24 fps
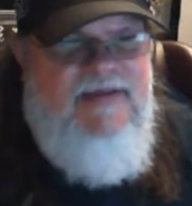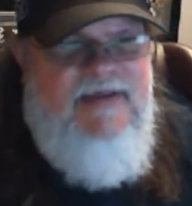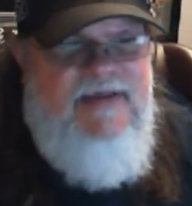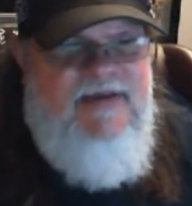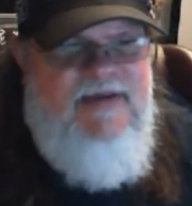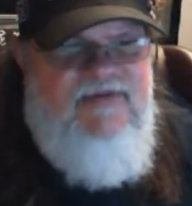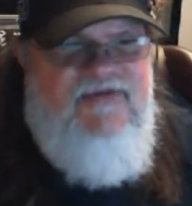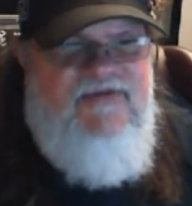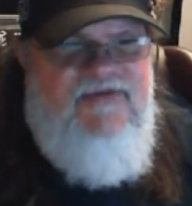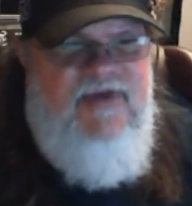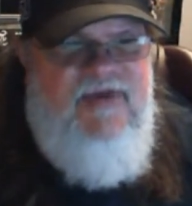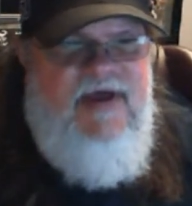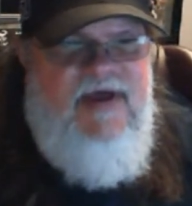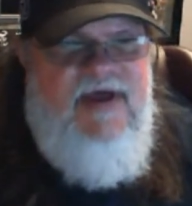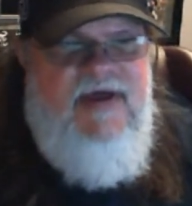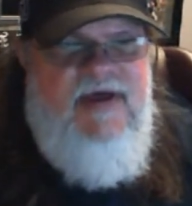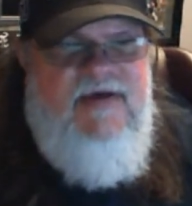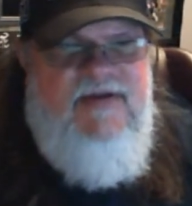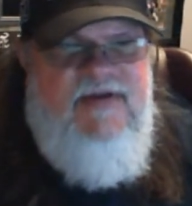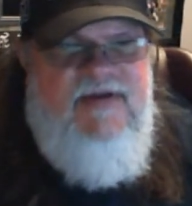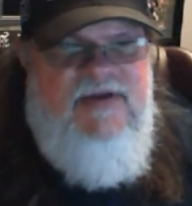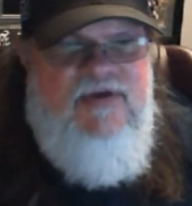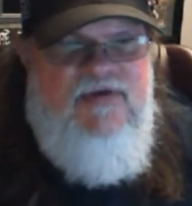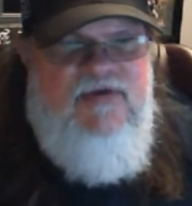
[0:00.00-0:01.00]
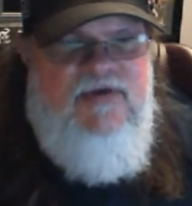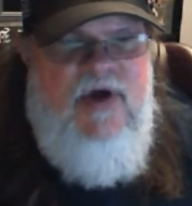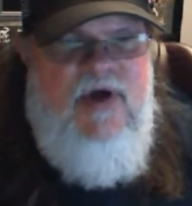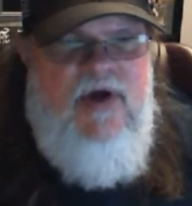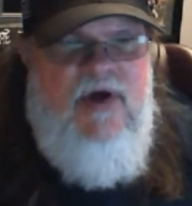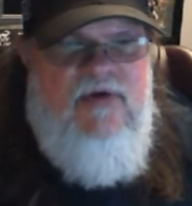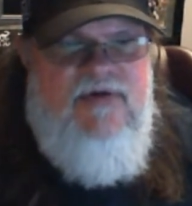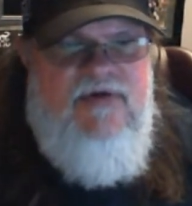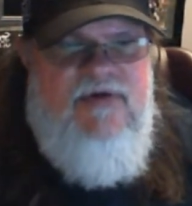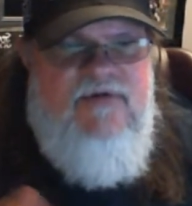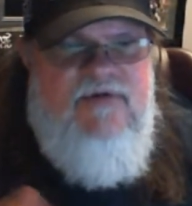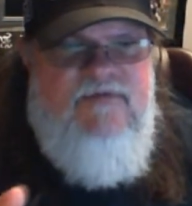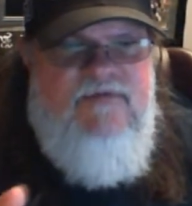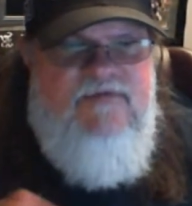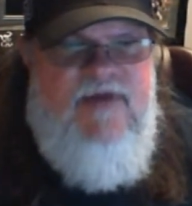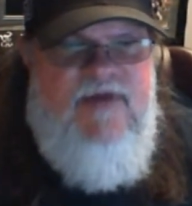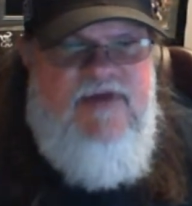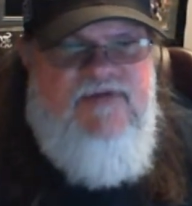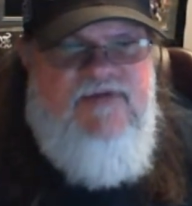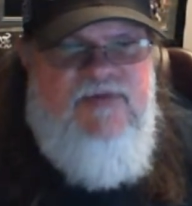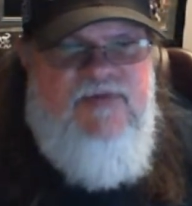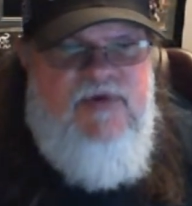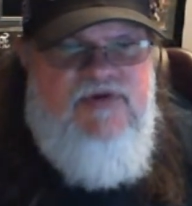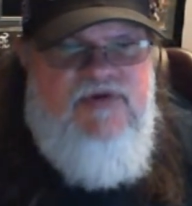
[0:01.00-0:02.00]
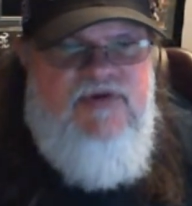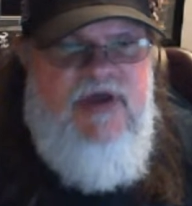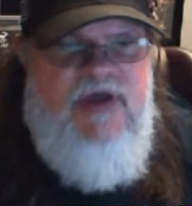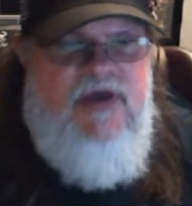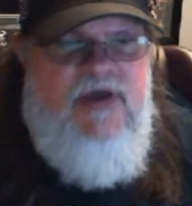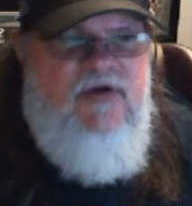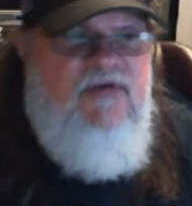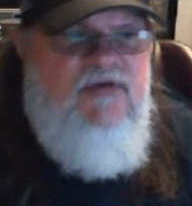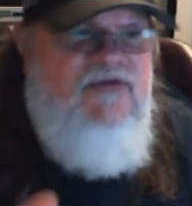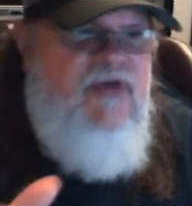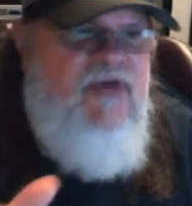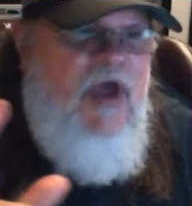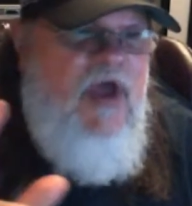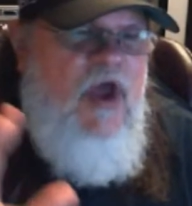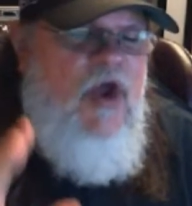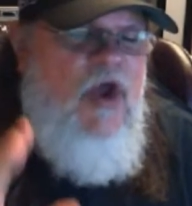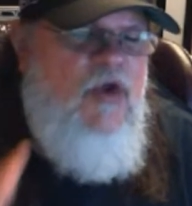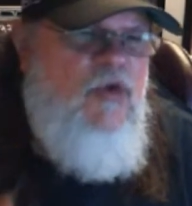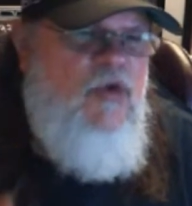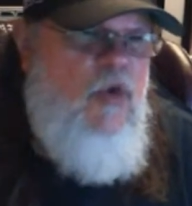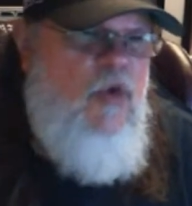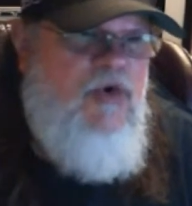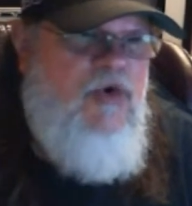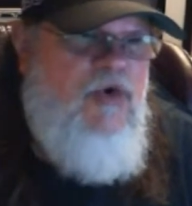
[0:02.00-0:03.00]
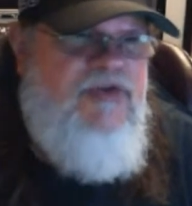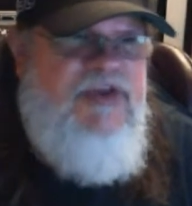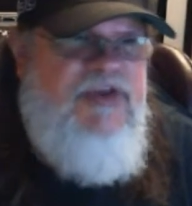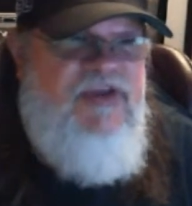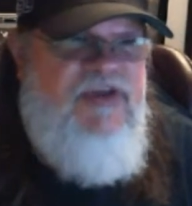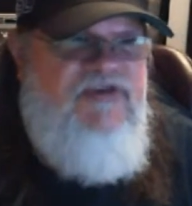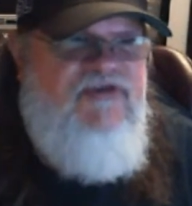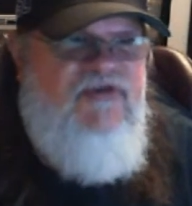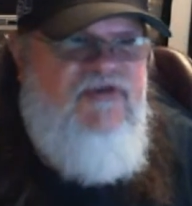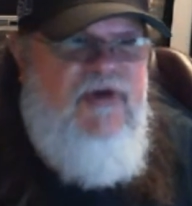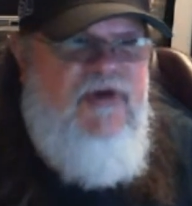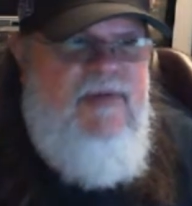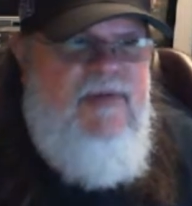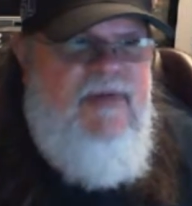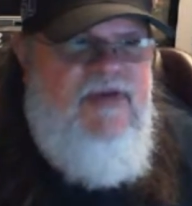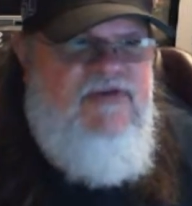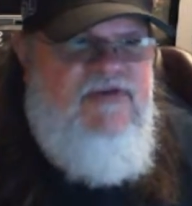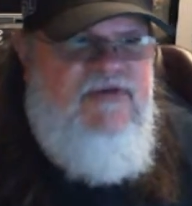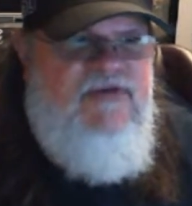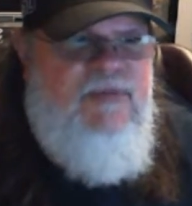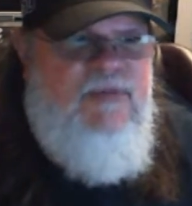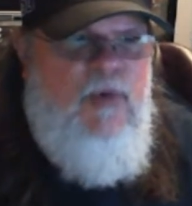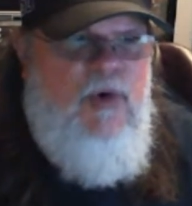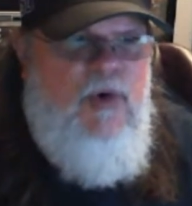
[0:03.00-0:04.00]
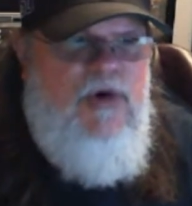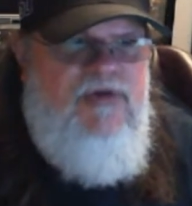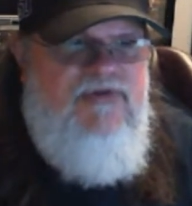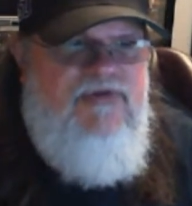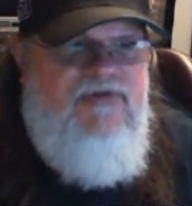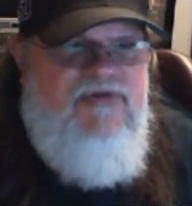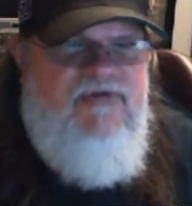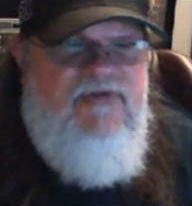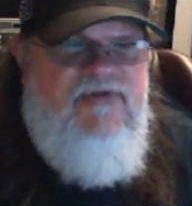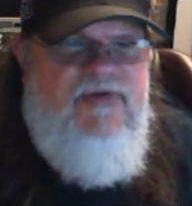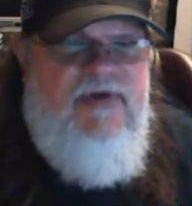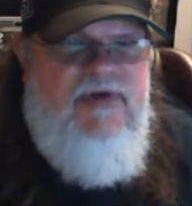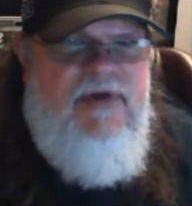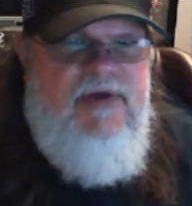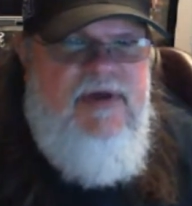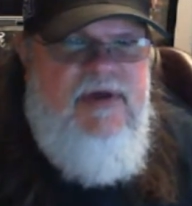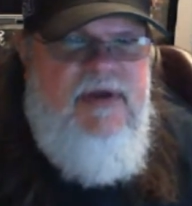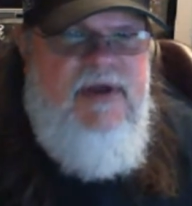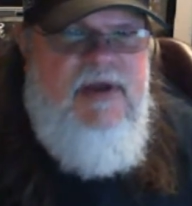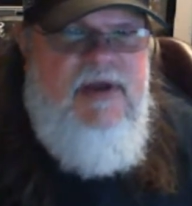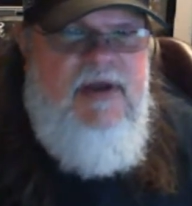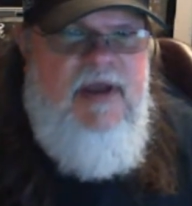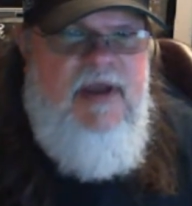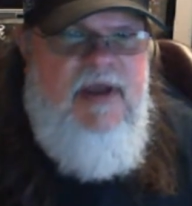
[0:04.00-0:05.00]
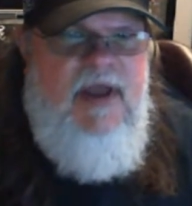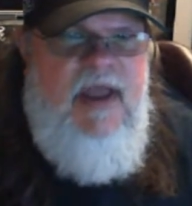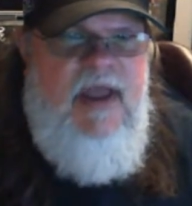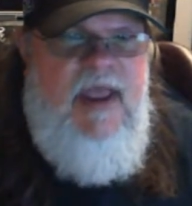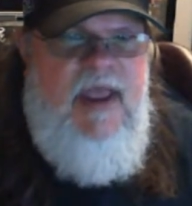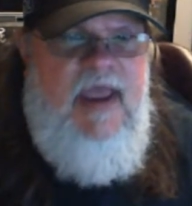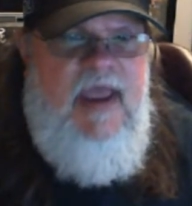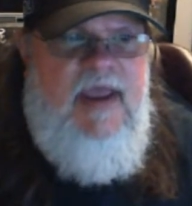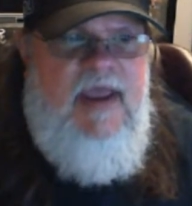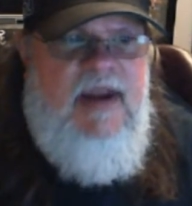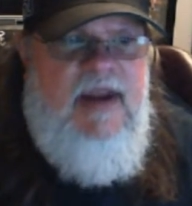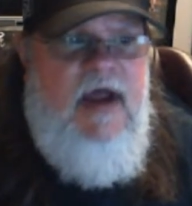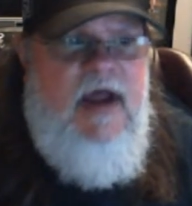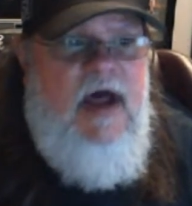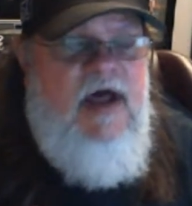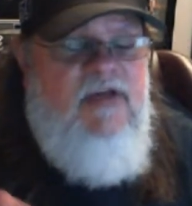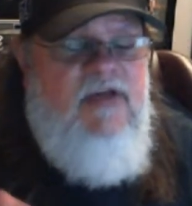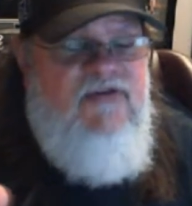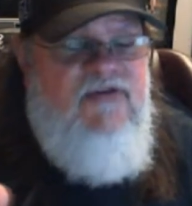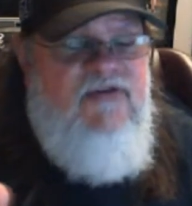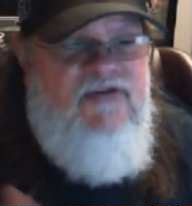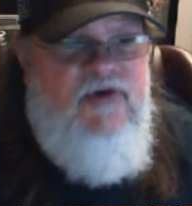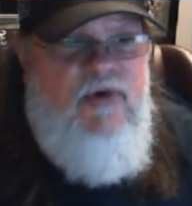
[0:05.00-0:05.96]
All the Facebook channels, Northeast Streaming Sports, and on